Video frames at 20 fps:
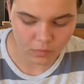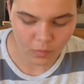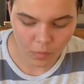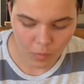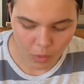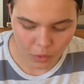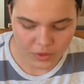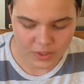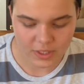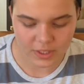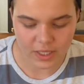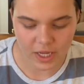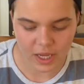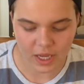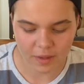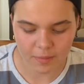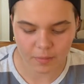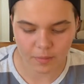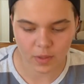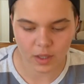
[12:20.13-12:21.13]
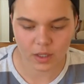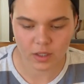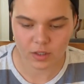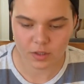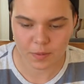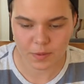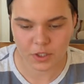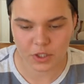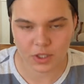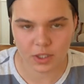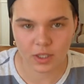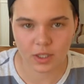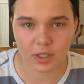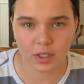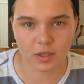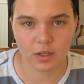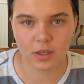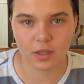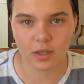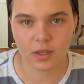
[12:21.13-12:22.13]
most of the time, and especially
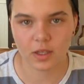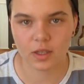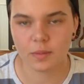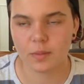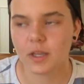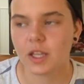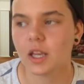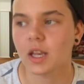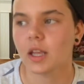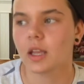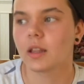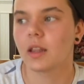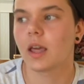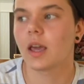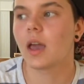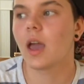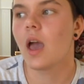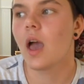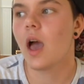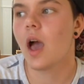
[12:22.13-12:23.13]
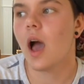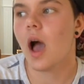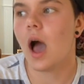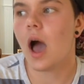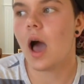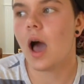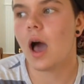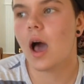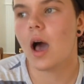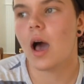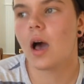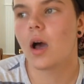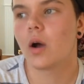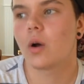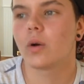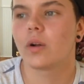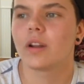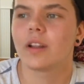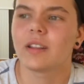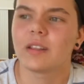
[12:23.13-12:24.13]
in the beginning, or
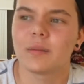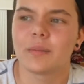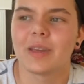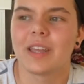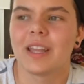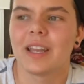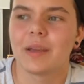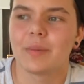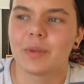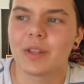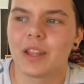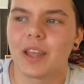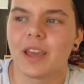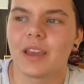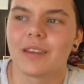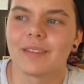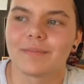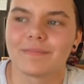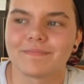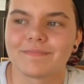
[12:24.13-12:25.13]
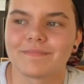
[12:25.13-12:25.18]
not in the beginning, but like